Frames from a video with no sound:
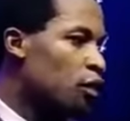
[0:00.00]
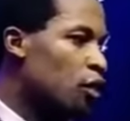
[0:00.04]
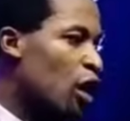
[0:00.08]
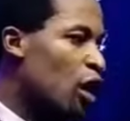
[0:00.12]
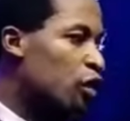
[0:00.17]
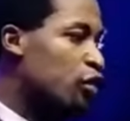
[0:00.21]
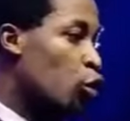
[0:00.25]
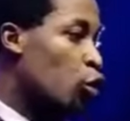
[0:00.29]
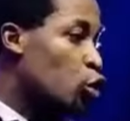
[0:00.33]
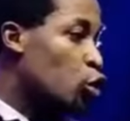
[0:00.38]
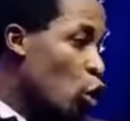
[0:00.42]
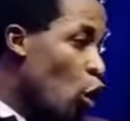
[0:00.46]

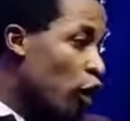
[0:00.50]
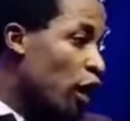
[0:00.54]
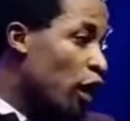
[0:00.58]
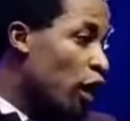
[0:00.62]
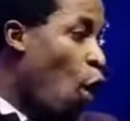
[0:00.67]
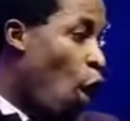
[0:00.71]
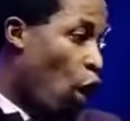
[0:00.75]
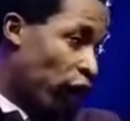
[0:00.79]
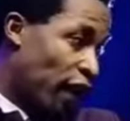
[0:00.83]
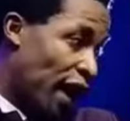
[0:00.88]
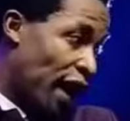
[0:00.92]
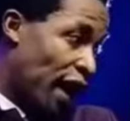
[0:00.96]
Just to show
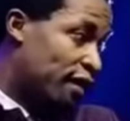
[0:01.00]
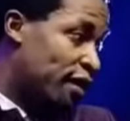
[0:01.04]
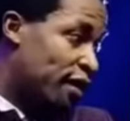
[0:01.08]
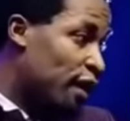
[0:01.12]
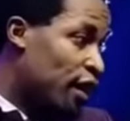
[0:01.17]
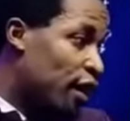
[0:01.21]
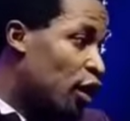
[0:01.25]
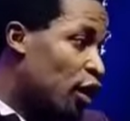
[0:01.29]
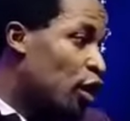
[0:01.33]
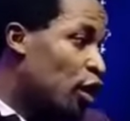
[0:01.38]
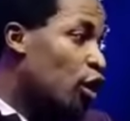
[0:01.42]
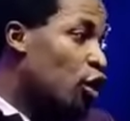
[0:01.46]
the world that
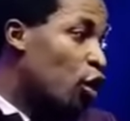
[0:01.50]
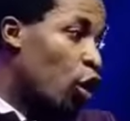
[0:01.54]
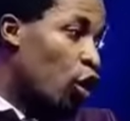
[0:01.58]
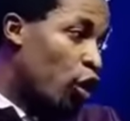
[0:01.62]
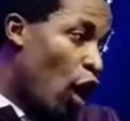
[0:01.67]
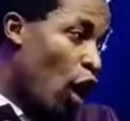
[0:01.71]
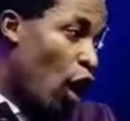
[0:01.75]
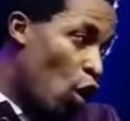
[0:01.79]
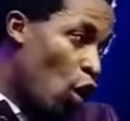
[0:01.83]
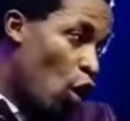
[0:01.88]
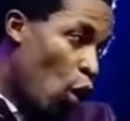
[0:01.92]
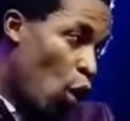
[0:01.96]
you
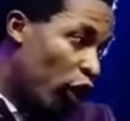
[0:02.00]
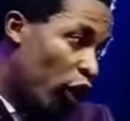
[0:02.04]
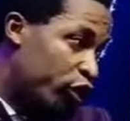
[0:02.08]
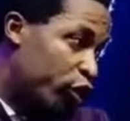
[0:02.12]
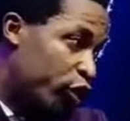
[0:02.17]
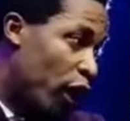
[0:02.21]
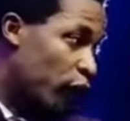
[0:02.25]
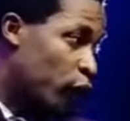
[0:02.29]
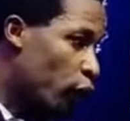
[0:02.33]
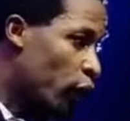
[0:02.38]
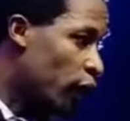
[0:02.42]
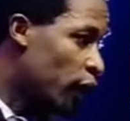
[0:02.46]
don't know
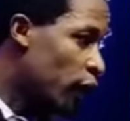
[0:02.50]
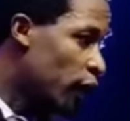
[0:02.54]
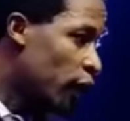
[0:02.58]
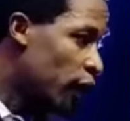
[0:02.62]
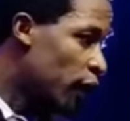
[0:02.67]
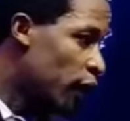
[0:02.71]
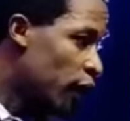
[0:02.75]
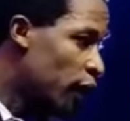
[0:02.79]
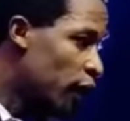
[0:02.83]
what you are doing.